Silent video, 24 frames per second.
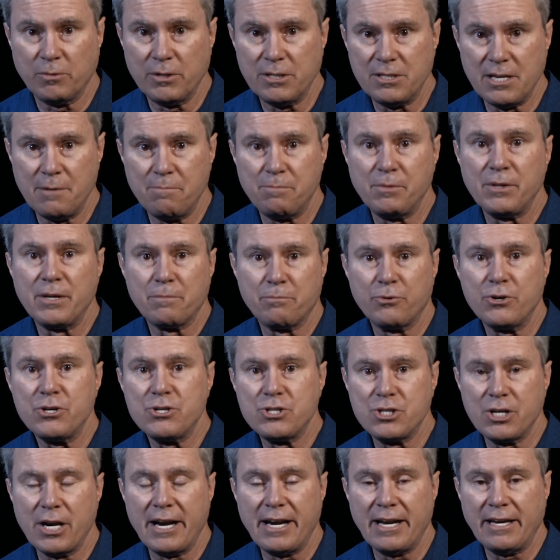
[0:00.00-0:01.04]
We deeply
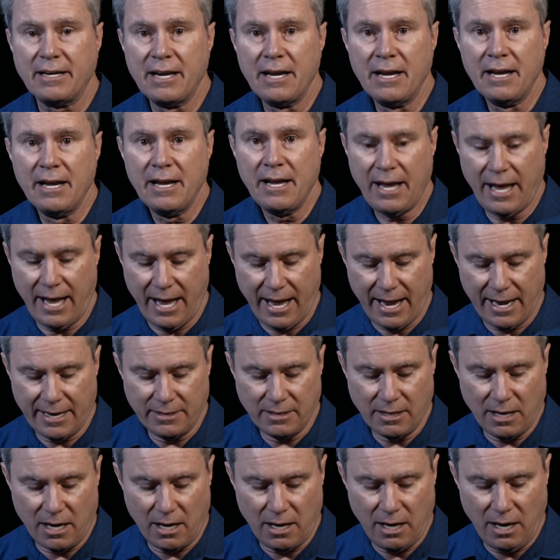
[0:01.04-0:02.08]
appreciate it.
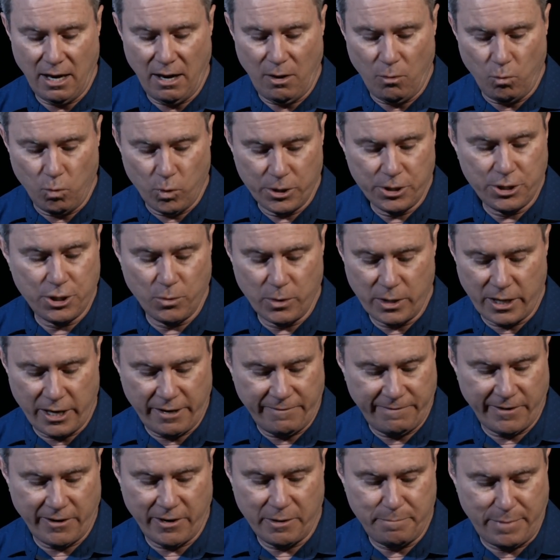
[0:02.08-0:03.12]
And uh, we're doing
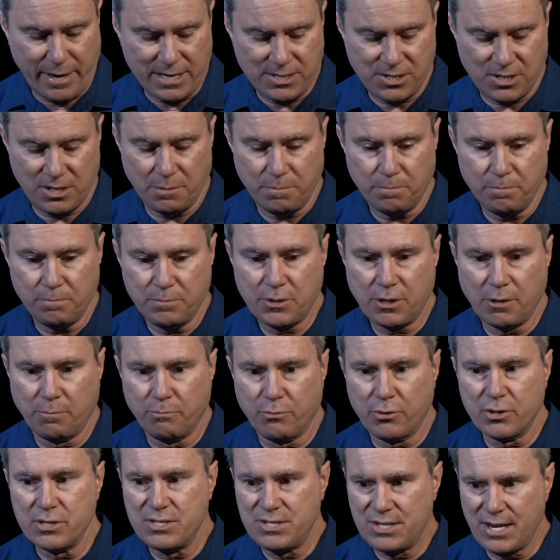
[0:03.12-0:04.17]
our very best to, to
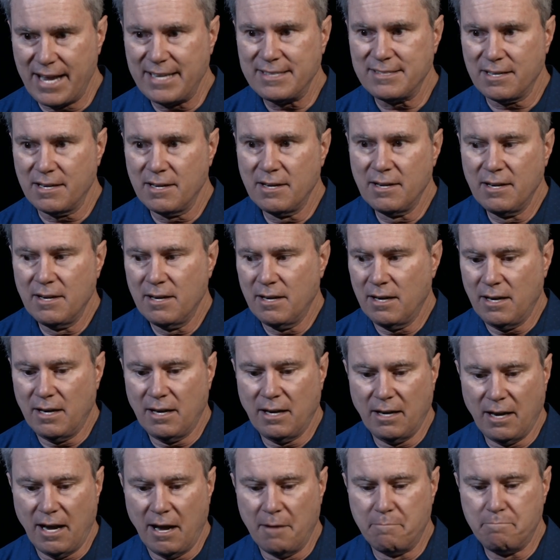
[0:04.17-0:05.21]
present
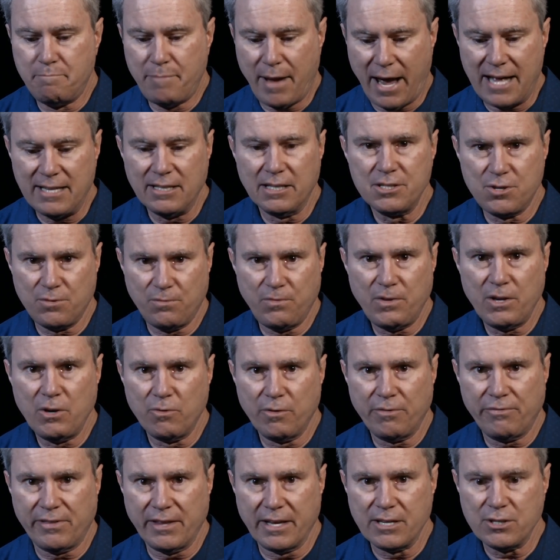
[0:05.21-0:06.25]
uh, a balanced view
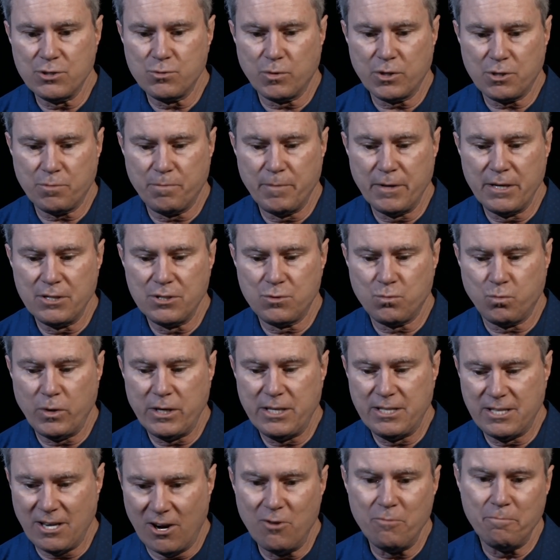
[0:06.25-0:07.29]
of things, which means
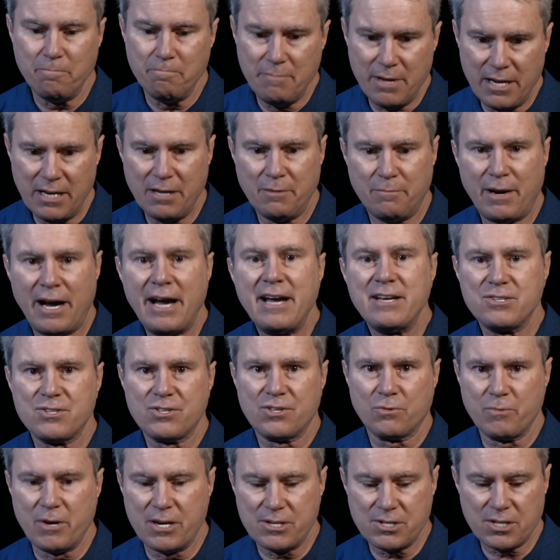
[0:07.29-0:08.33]
we don't minimize
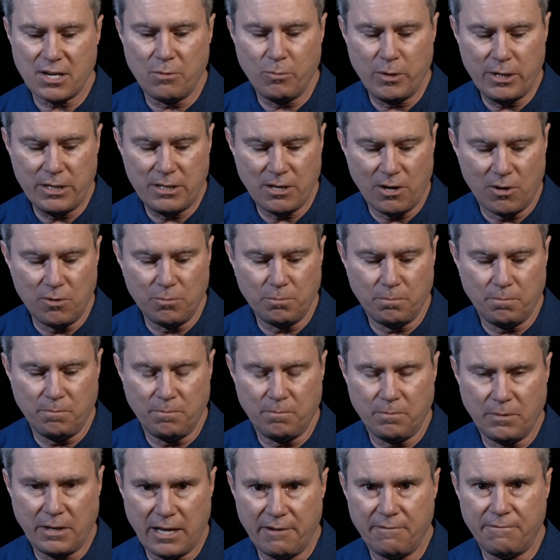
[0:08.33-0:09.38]
the risk and we don't
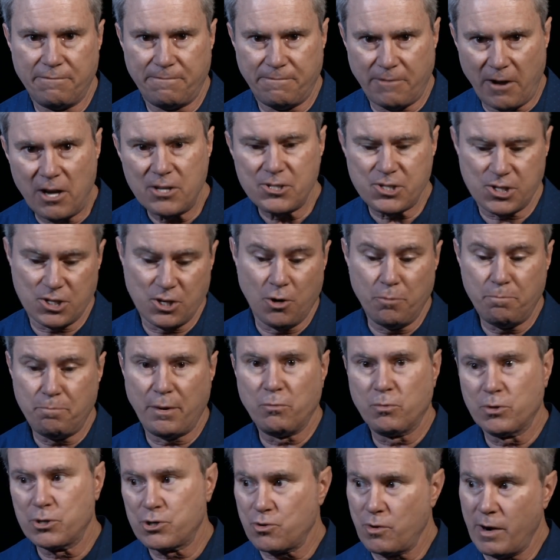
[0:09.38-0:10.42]
give false hope,
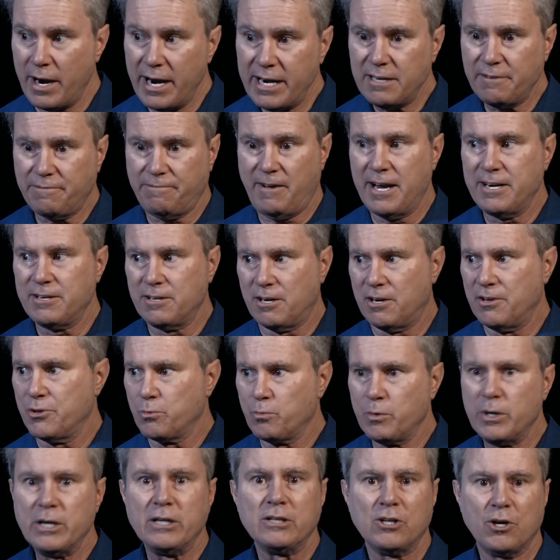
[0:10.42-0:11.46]
but we're trying to find all
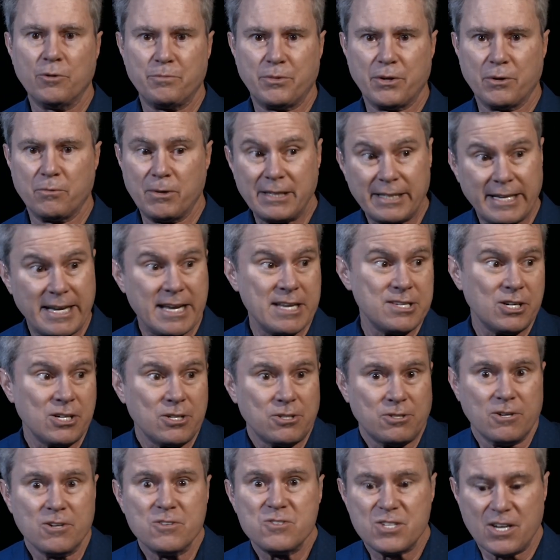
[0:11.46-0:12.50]
the real hope there really is. And
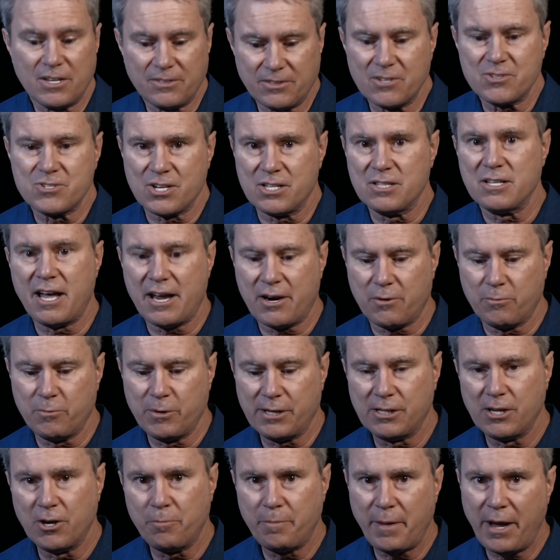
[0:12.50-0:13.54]
it turns out there's a lot of
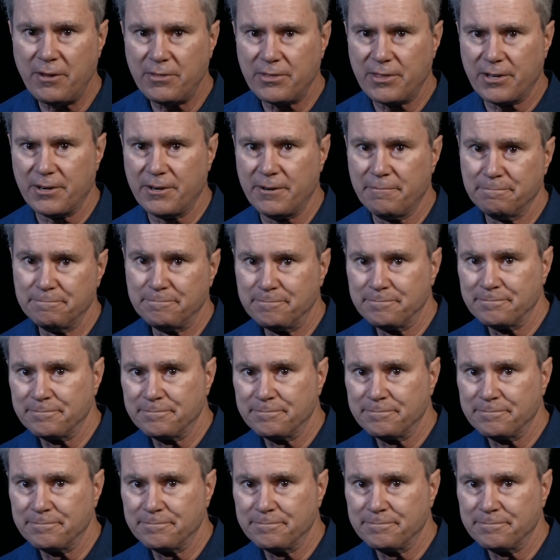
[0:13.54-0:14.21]
real hope out there.